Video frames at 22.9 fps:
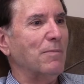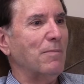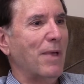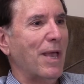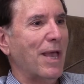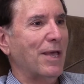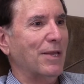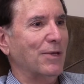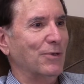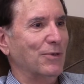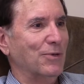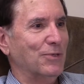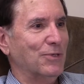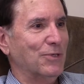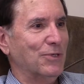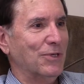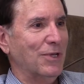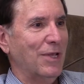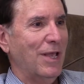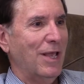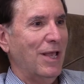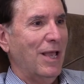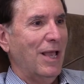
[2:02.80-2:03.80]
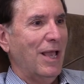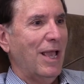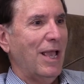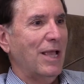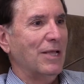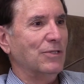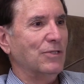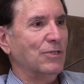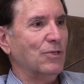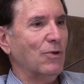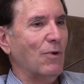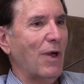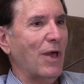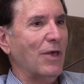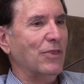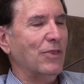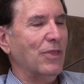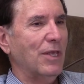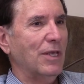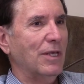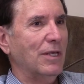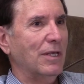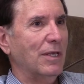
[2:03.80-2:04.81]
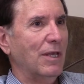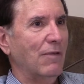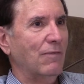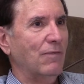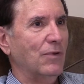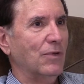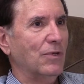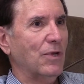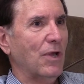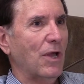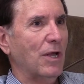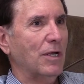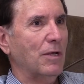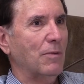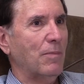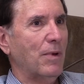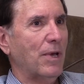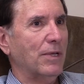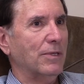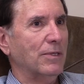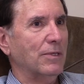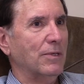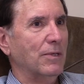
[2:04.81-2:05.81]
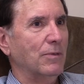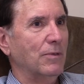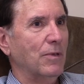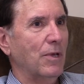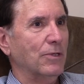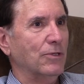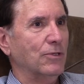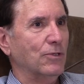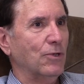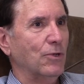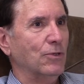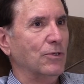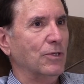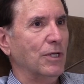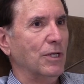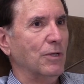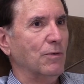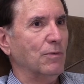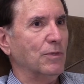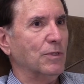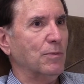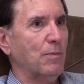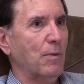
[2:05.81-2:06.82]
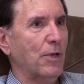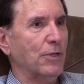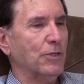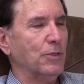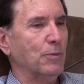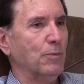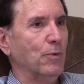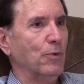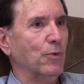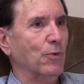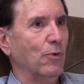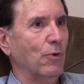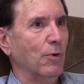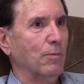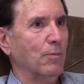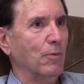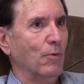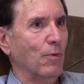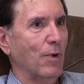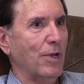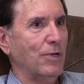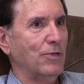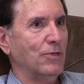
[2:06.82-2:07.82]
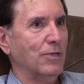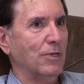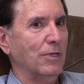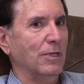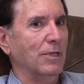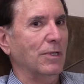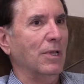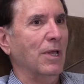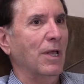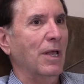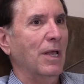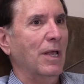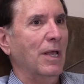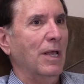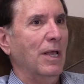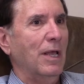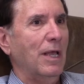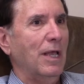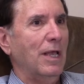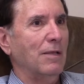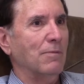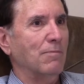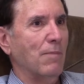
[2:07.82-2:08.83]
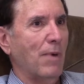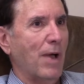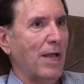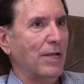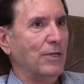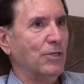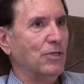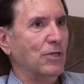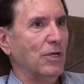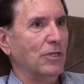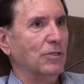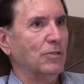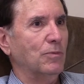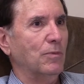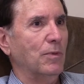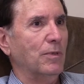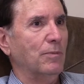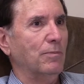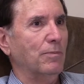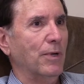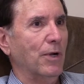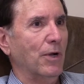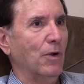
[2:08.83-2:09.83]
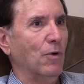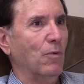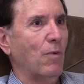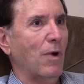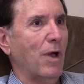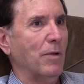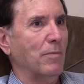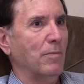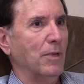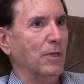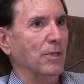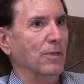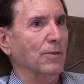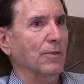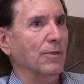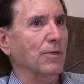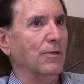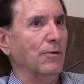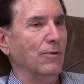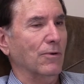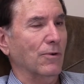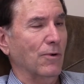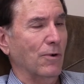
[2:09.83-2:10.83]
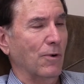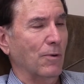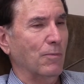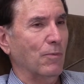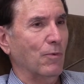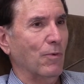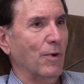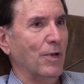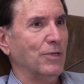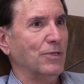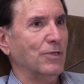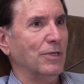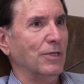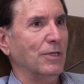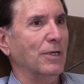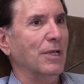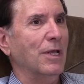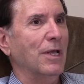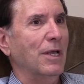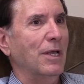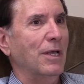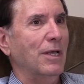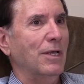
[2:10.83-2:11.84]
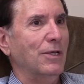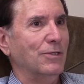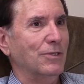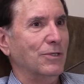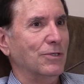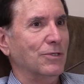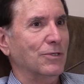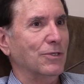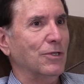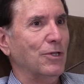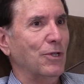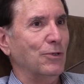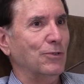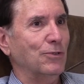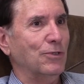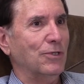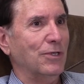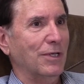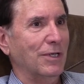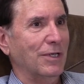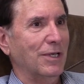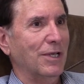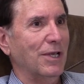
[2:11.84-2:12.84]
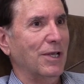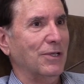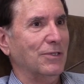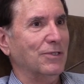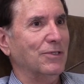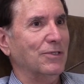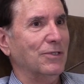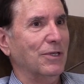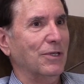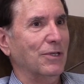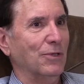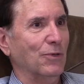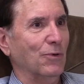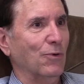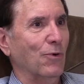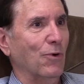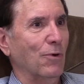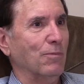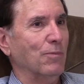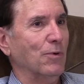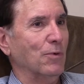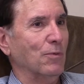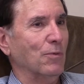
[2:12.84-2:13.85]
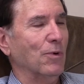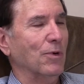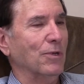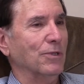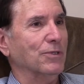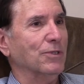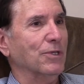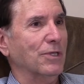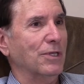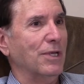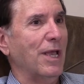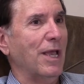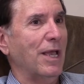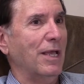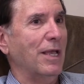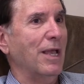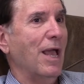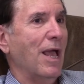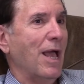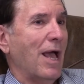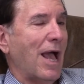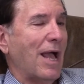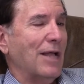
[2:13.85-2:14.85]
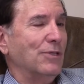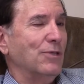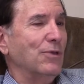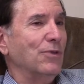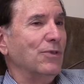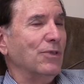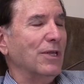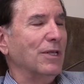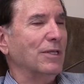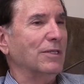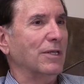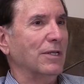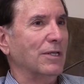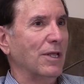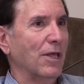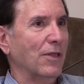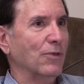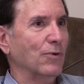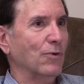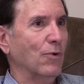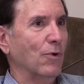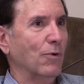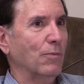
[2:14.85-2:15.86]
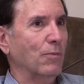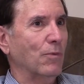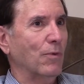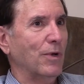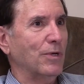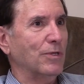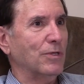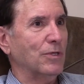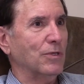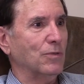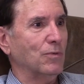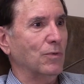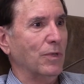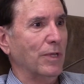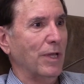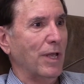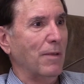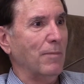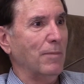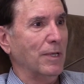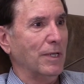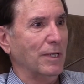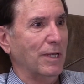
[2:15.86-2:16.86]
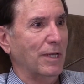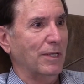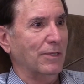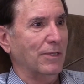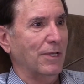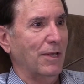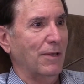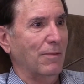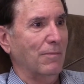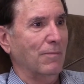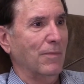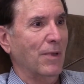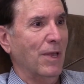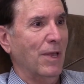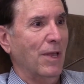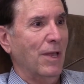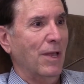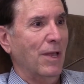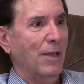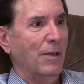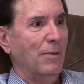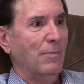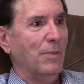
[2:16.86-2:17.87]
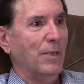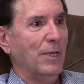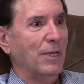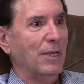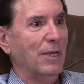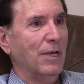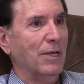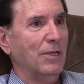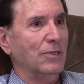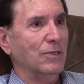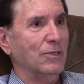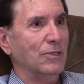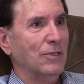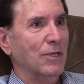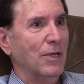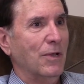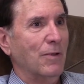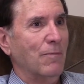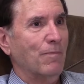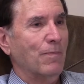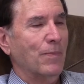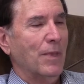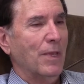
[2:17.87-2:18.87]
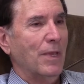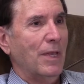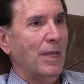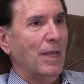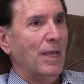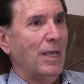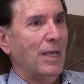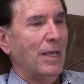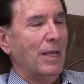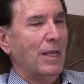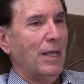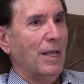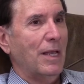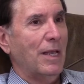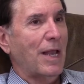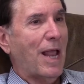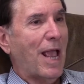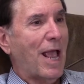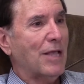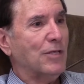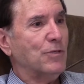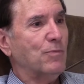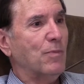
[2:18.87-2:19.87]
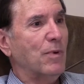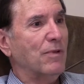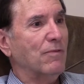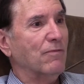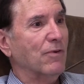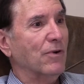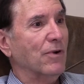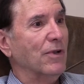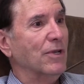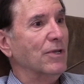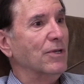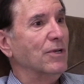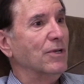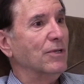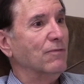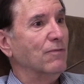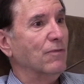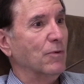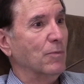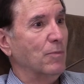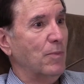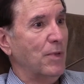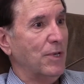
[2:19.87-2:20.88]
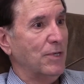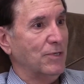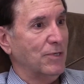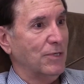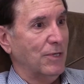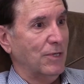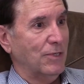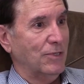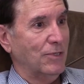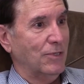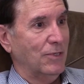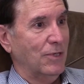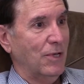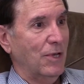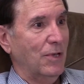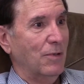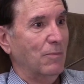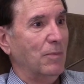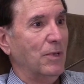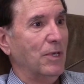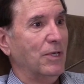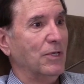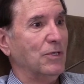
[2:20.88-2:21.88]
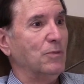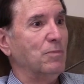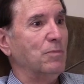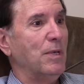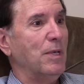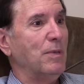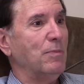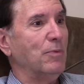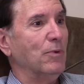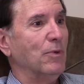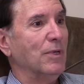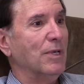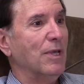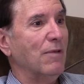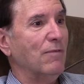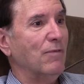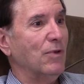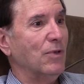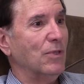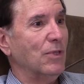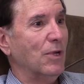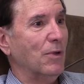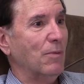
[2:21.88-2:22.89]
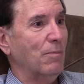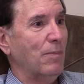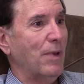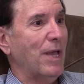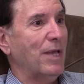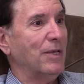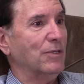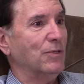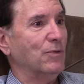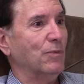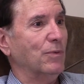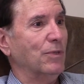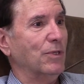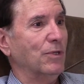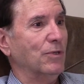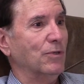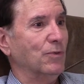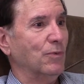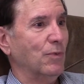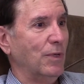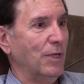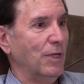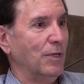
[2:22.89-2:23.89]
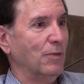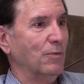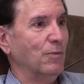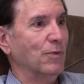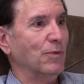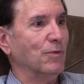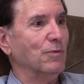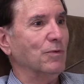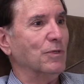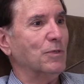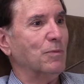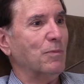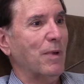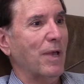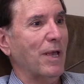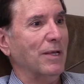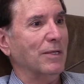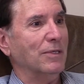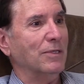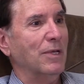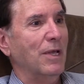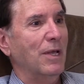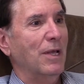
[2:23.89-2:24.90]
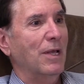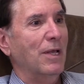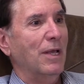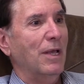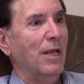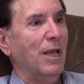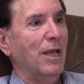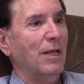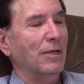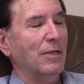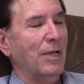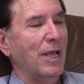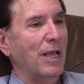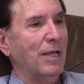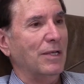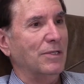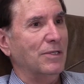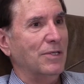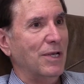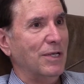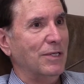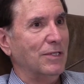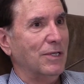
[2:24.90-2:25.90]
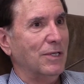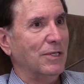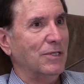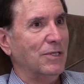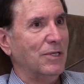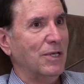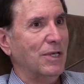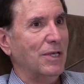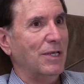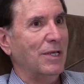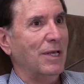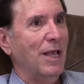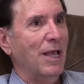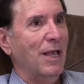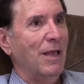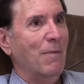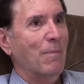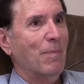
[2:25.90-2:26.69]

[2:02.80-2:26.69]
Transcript: Matters. And so I think if you talk about a, a socially responsible corporation, in my judgment, Barry Wehmiller Co Corporation is as close to it gets in the corporate world today. I do think that other corporations will emulate them because it has been very good for business because people give you their best when they're treated with respect and, and dignity.